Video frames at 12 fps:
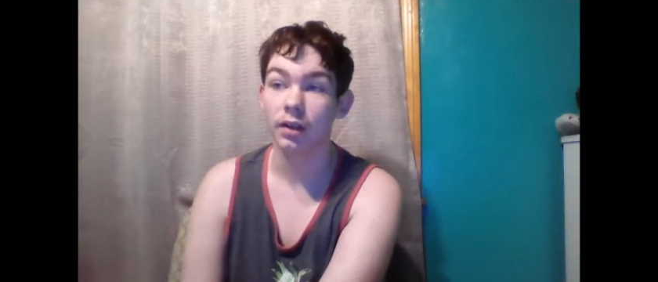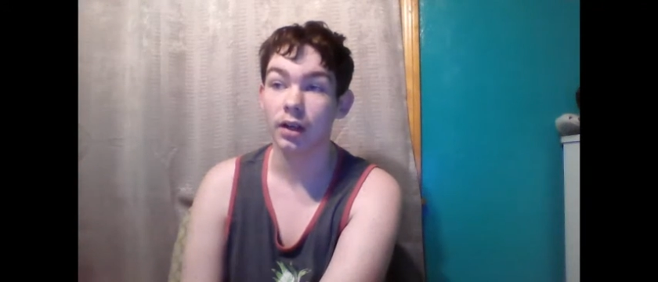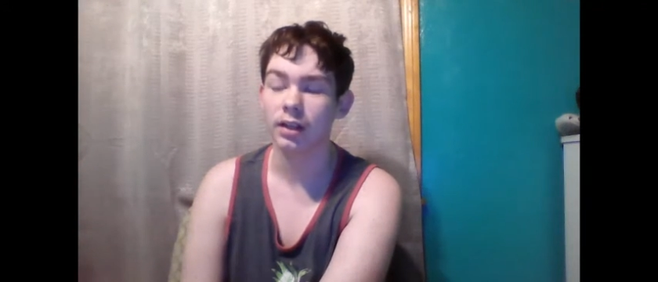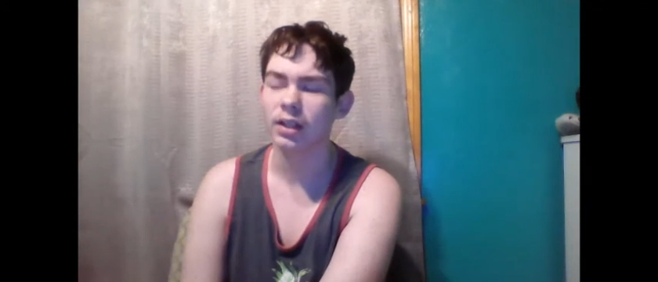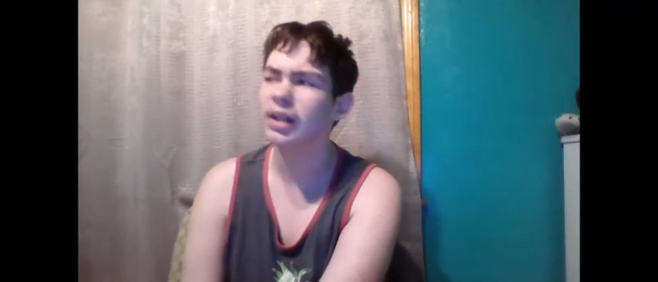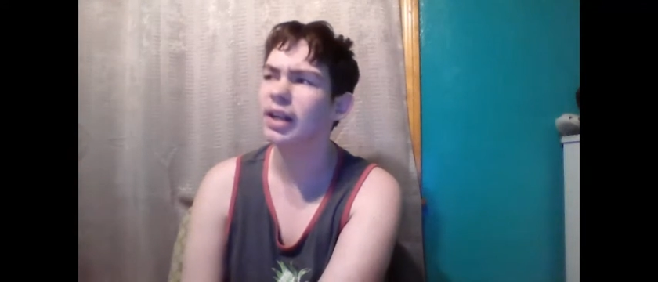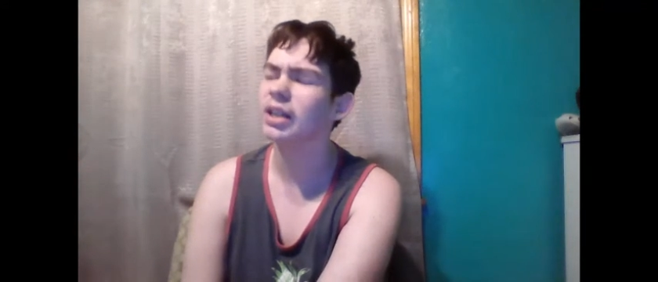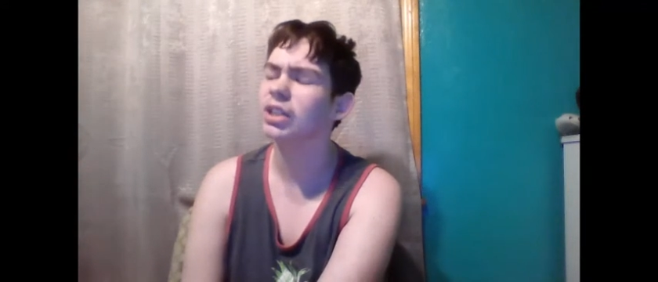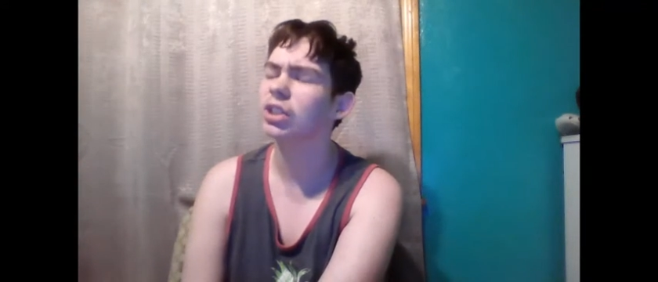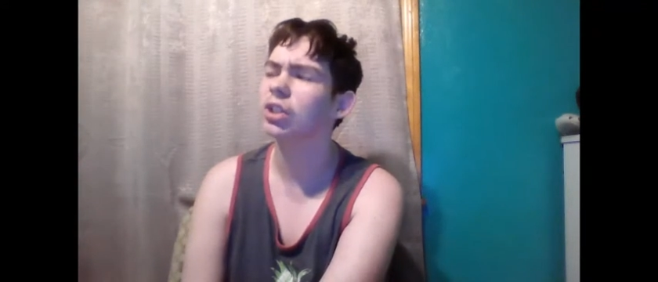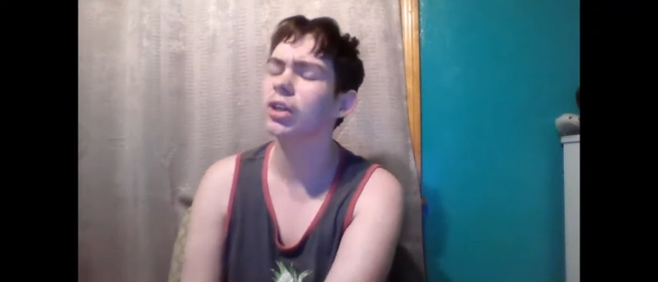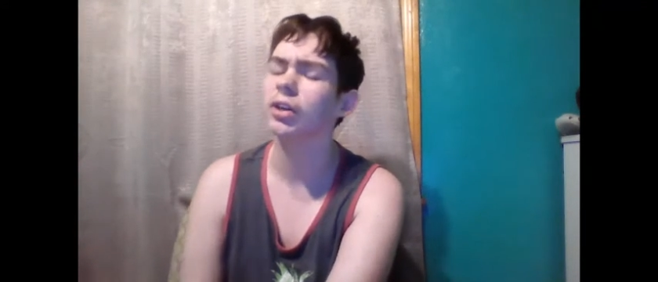I think I
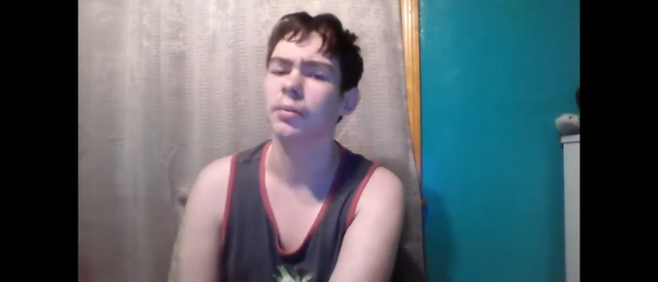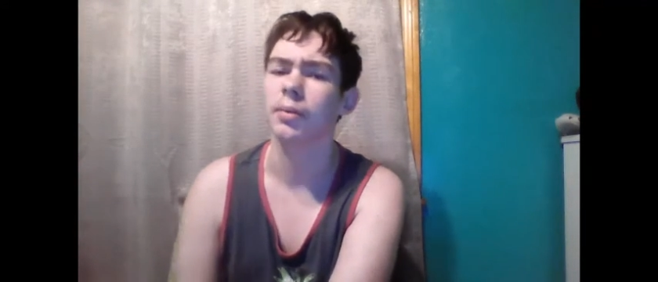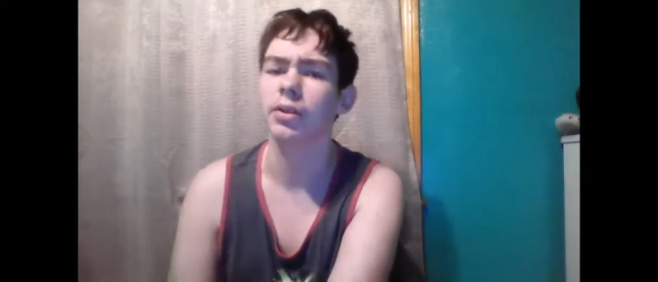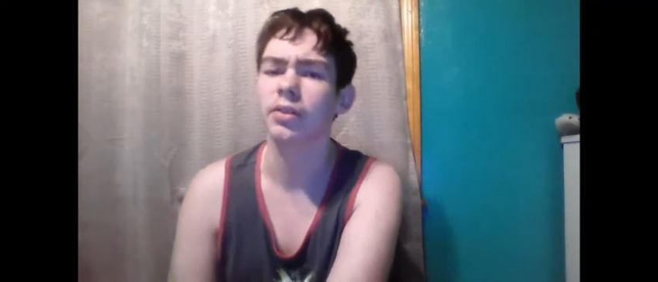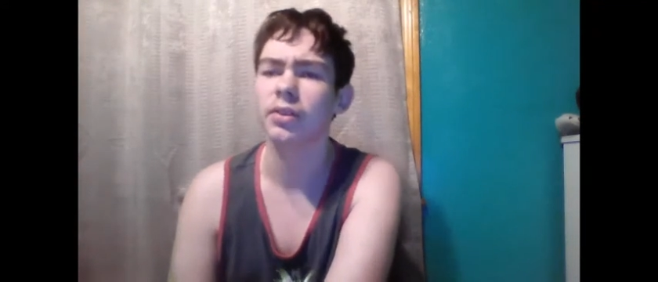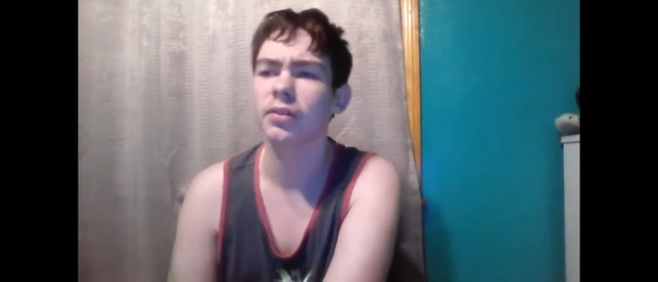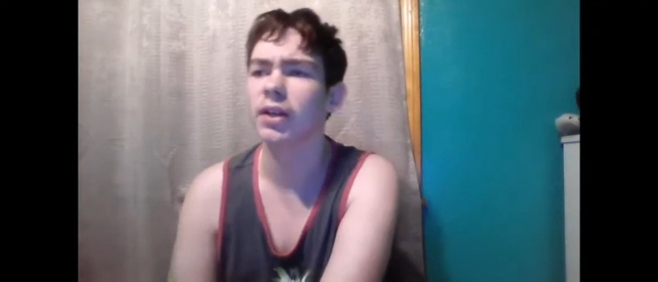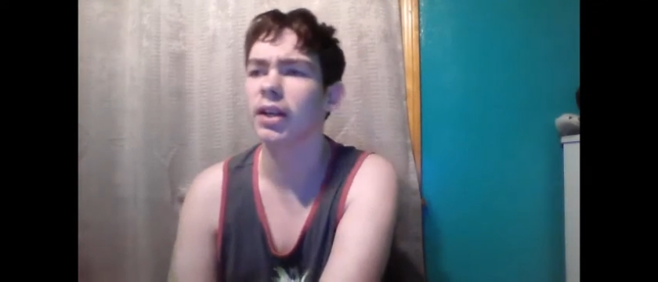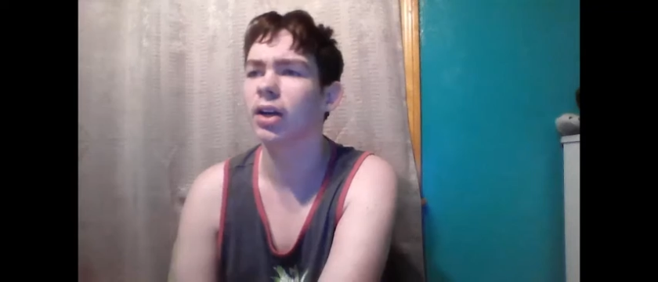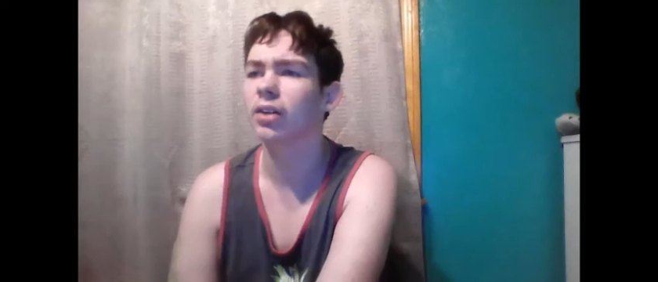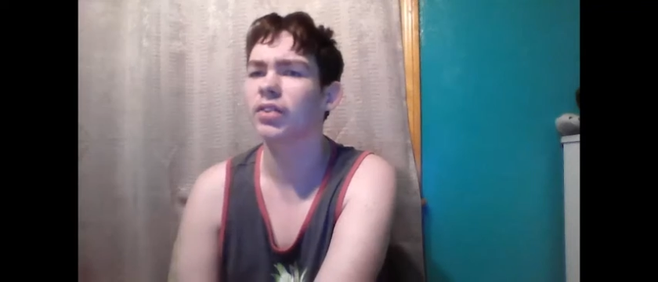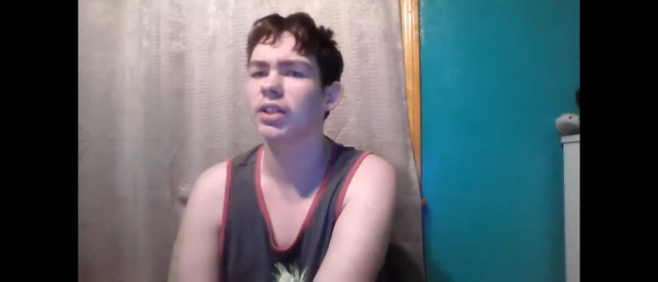actually already removed the
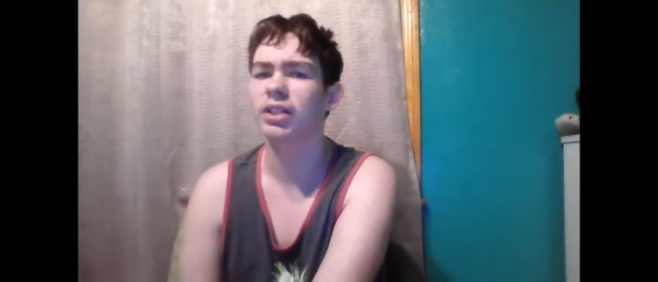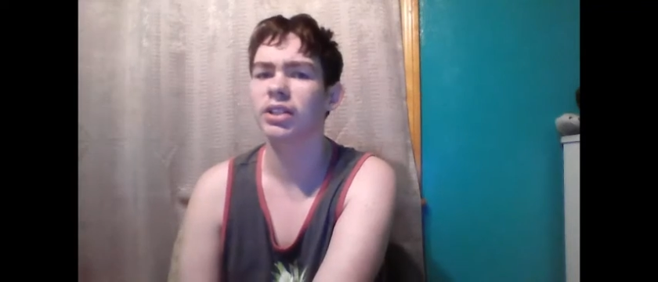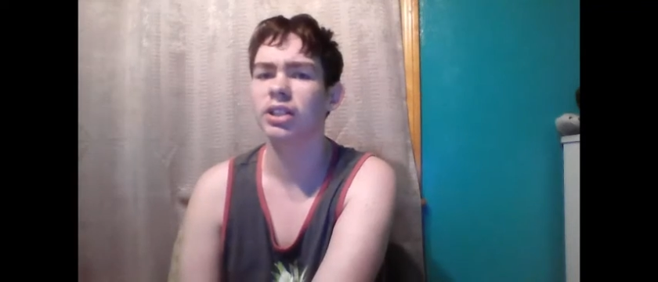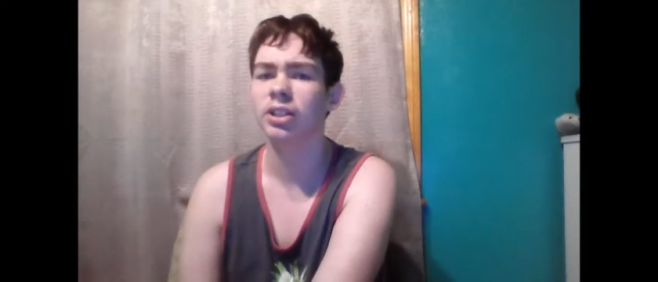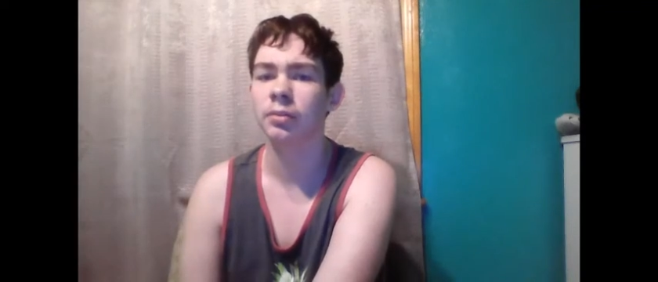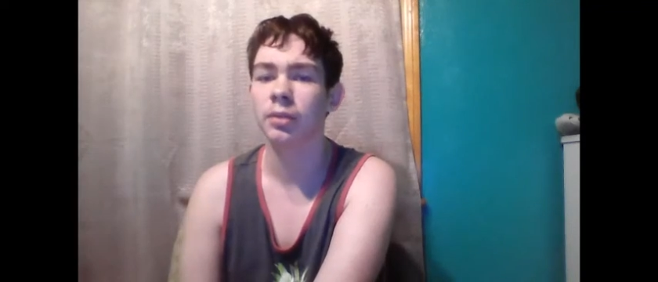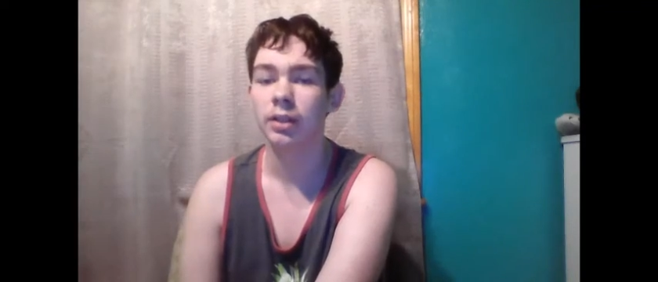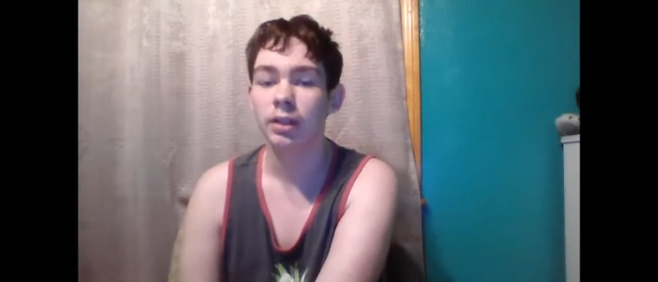video off of YouTube